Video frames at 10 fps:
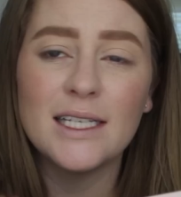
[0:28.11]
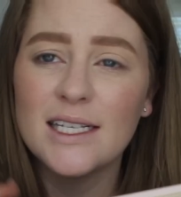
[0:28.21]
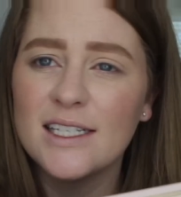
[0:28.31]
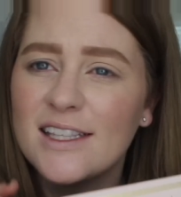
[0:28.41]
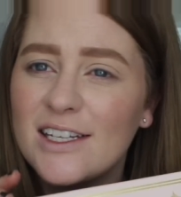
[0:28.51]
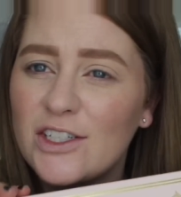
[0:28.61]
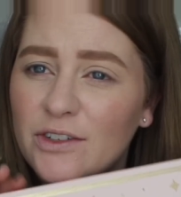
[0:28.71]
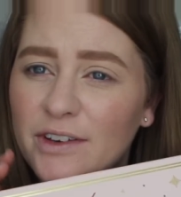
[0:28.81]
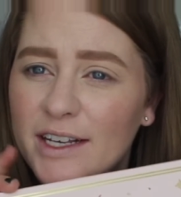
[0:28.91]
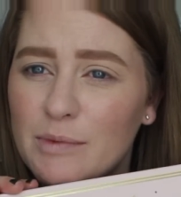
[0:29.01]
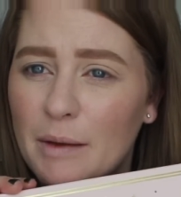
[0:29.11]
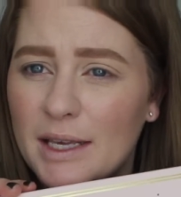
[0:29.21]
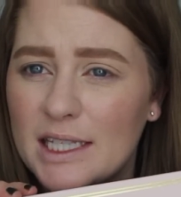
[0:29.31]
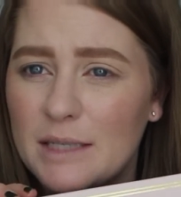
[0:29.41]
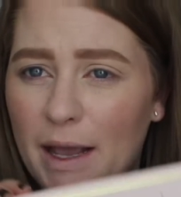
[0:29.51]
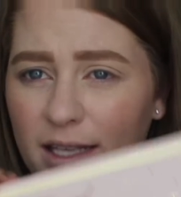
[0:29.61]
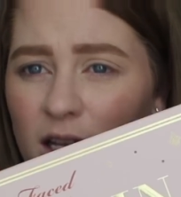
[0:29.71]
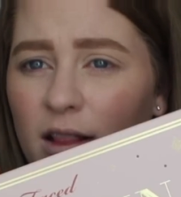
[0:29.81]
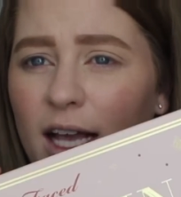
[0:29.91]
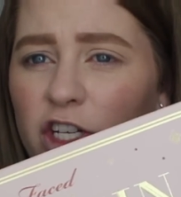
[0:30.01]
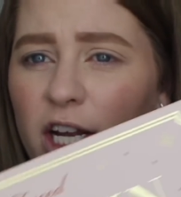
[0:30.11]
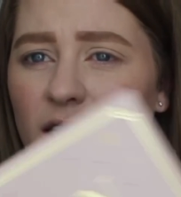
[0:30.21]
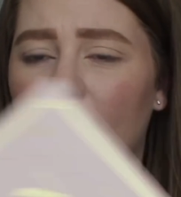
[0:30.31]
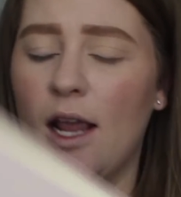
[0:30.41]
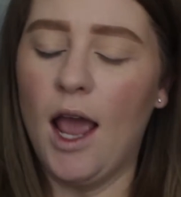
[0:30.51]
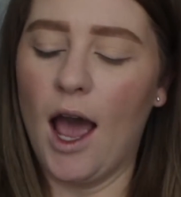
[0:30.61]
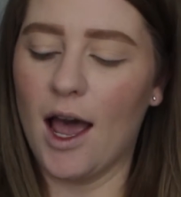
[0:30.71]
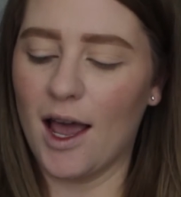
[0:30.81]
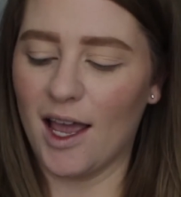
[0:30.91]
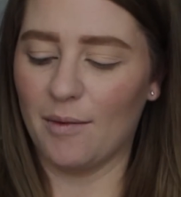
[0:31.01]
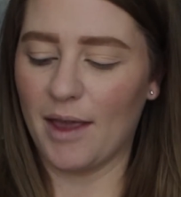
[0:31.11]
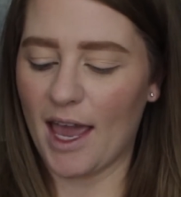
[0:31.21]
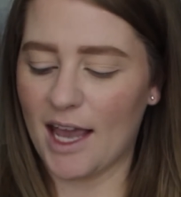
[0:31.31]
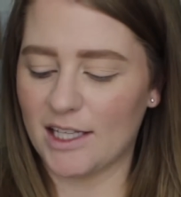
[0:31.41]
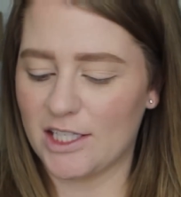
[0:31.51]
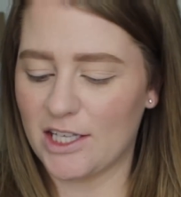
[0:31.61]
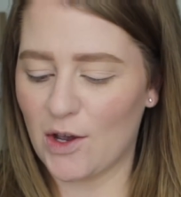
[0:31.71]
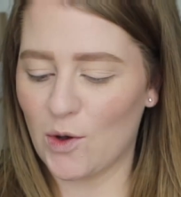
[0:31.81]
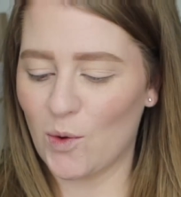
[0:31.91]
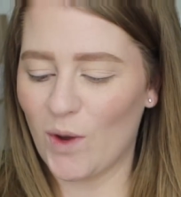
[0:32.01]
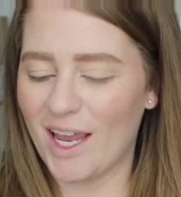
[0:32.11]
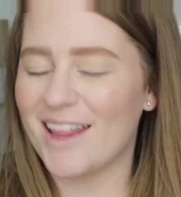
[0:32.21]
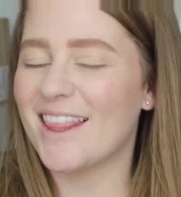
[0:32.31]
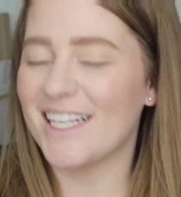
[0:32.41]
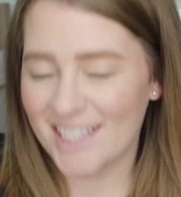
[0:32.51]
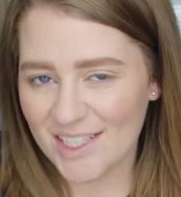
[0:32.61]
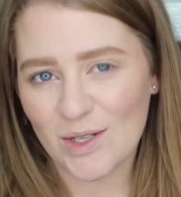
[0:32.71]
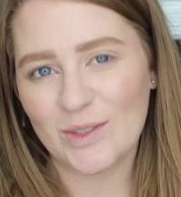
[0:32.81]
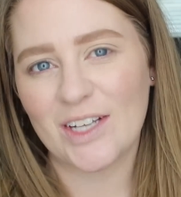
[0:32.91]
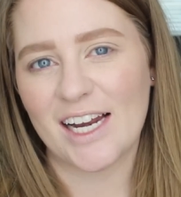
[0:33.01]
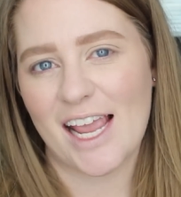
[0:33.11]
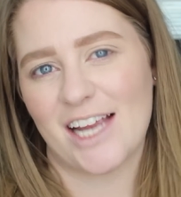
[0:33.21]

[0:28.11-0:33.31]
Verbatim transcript: This is the Too Faced Pumpkin Spice Collection, and so this is sold on